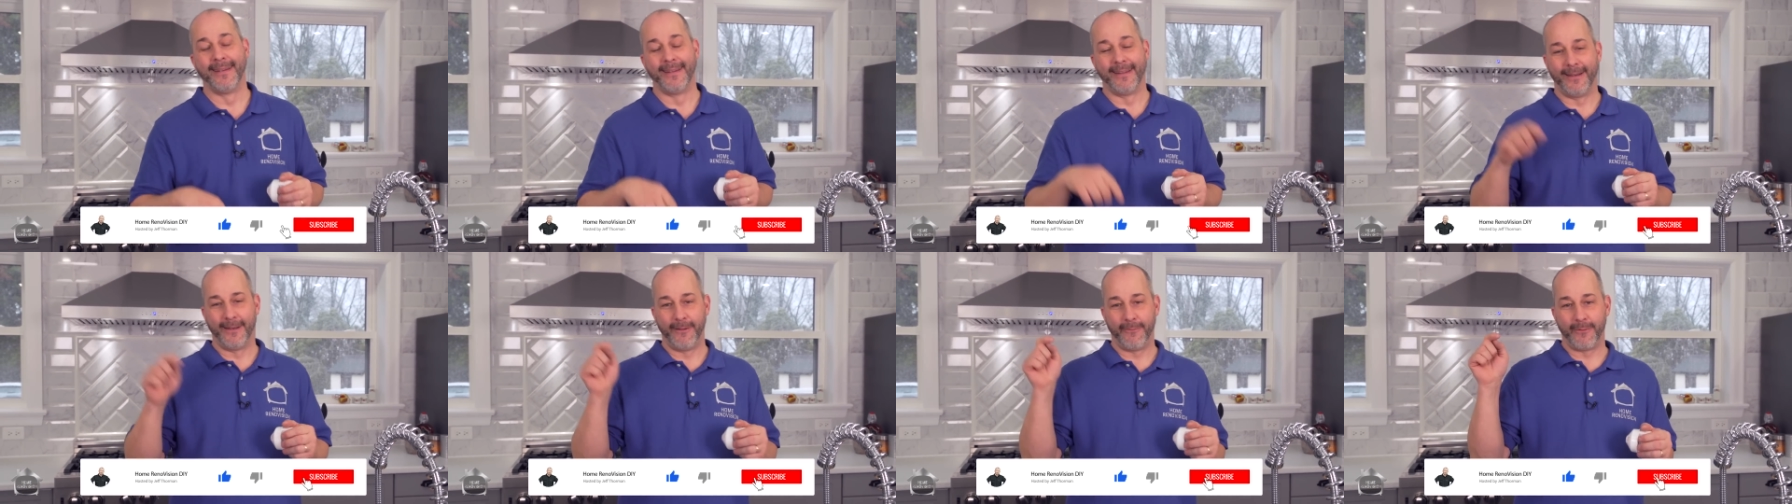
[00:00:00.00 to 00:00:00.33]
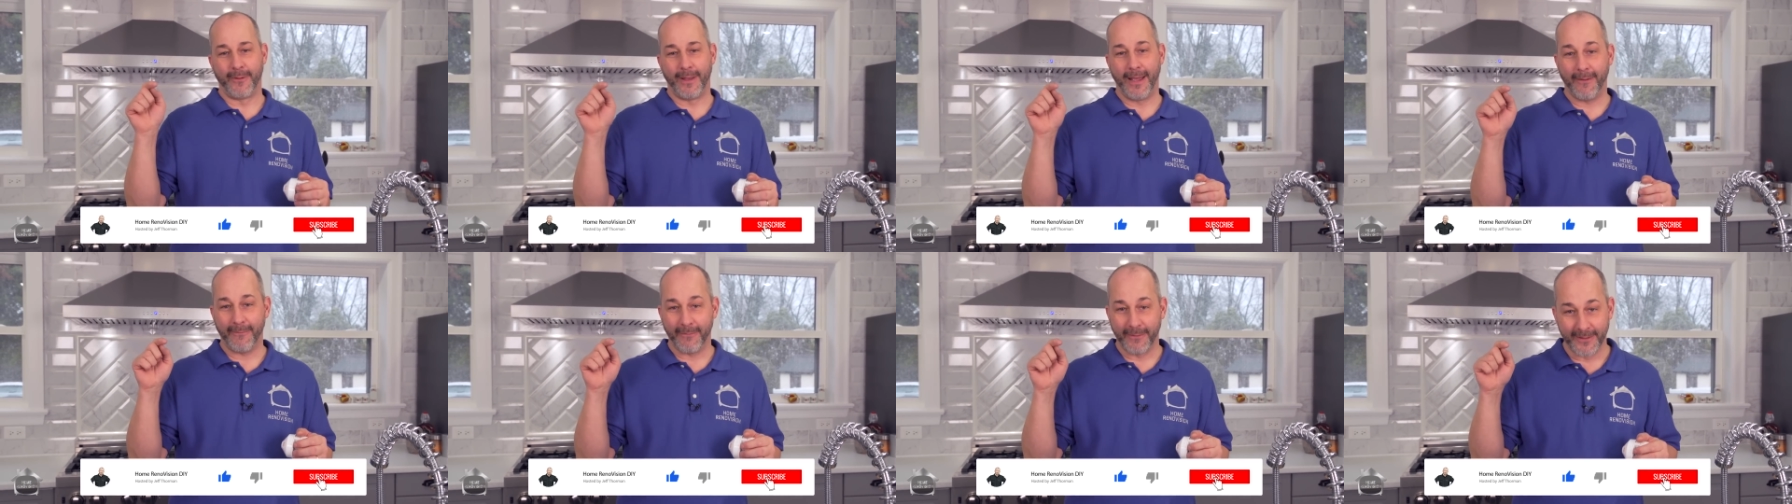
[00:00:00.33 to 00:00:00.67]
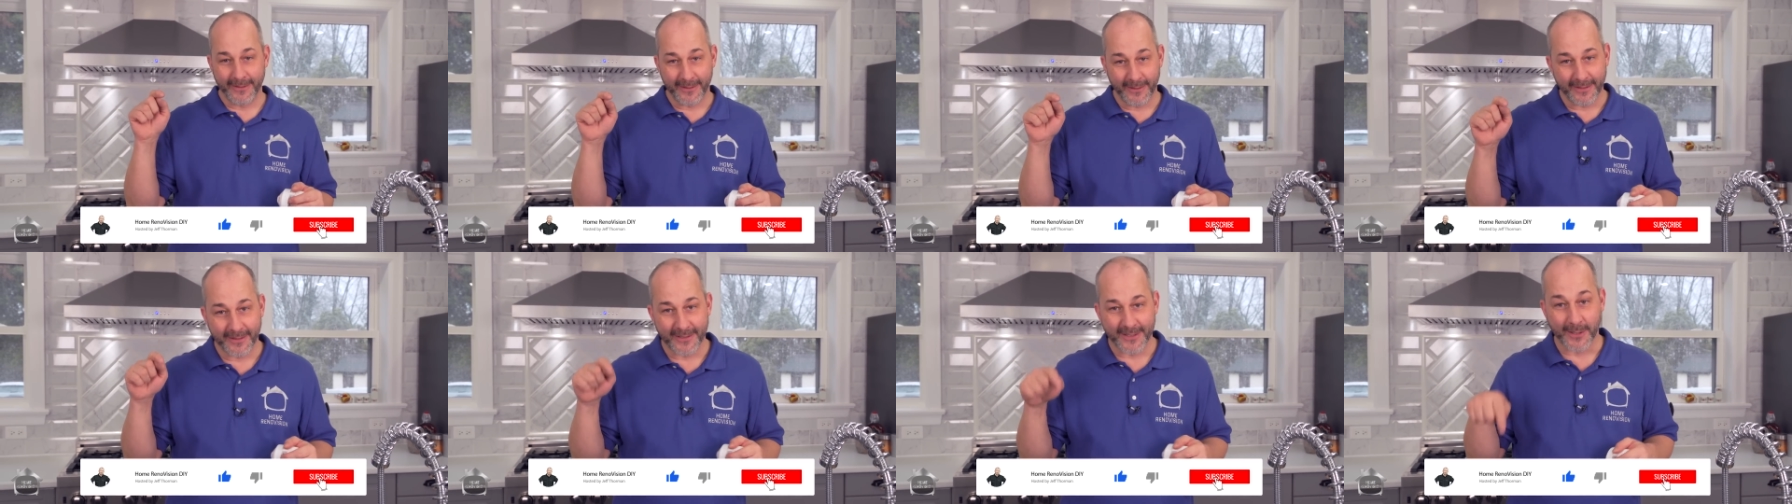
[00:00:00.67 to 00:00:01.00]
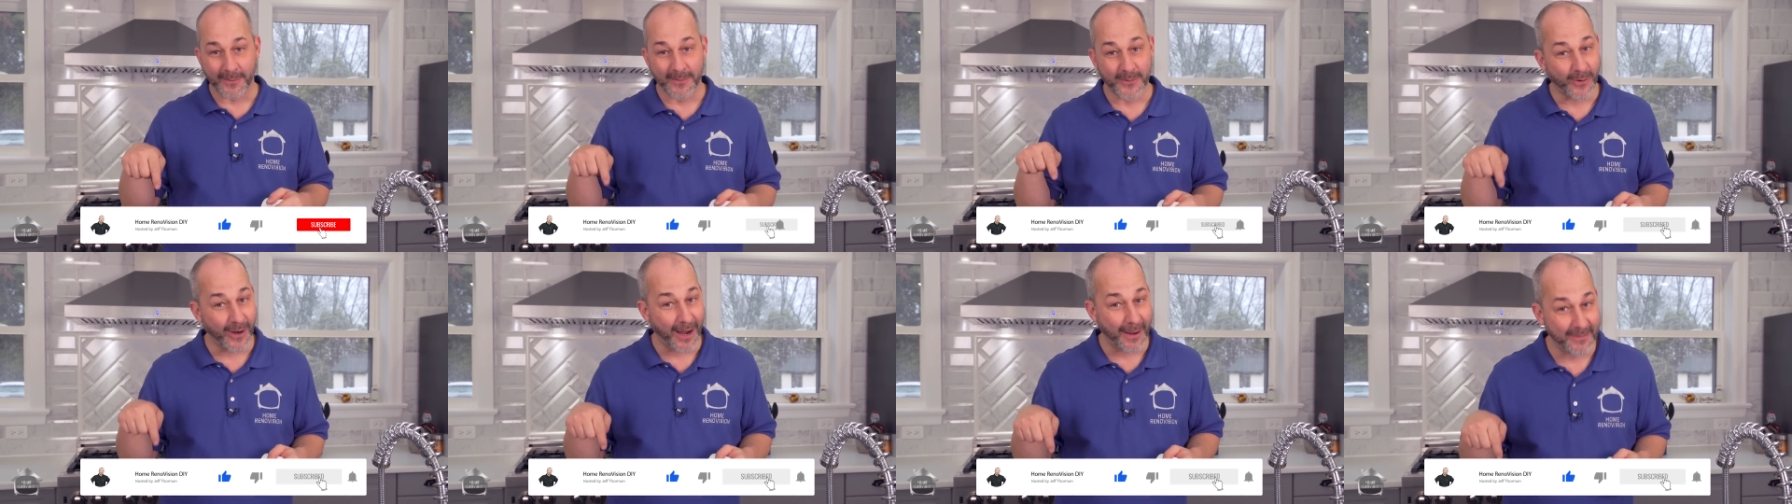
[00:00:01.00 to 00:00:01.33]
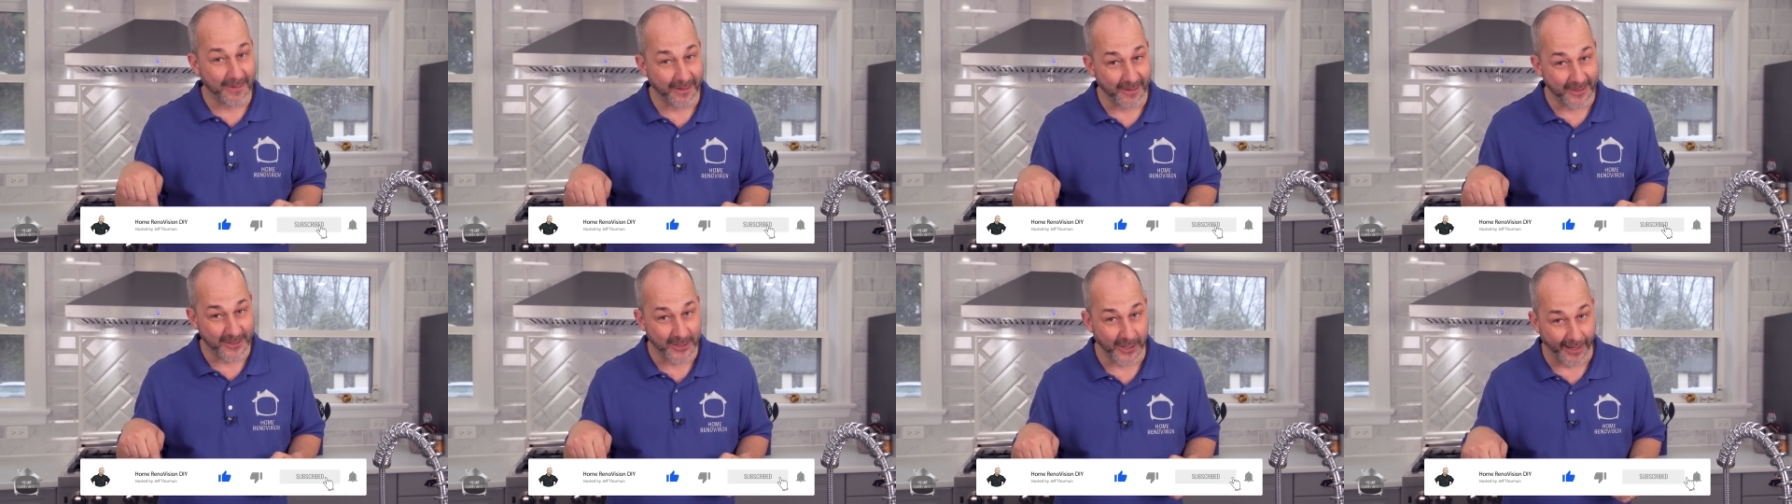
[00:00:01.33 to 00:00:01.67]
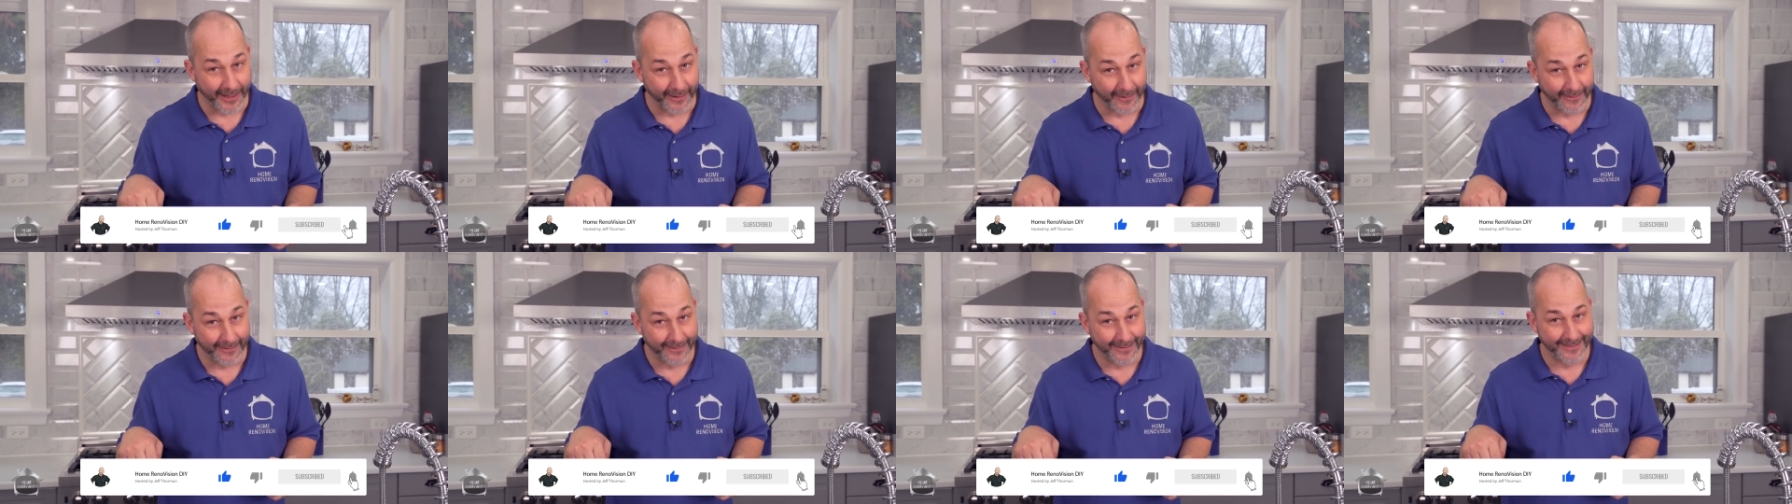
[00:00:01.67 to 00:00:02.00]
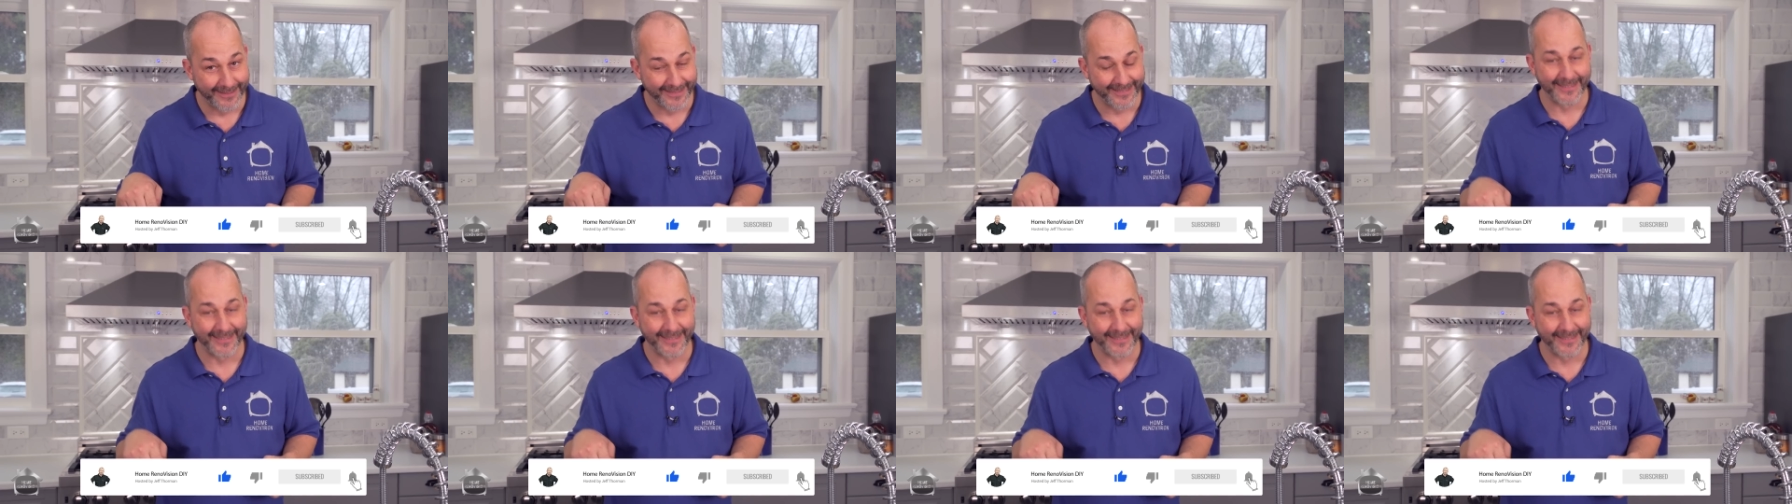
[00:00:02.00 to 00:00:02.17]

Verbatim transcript: And if you haven't subscribed to the channel,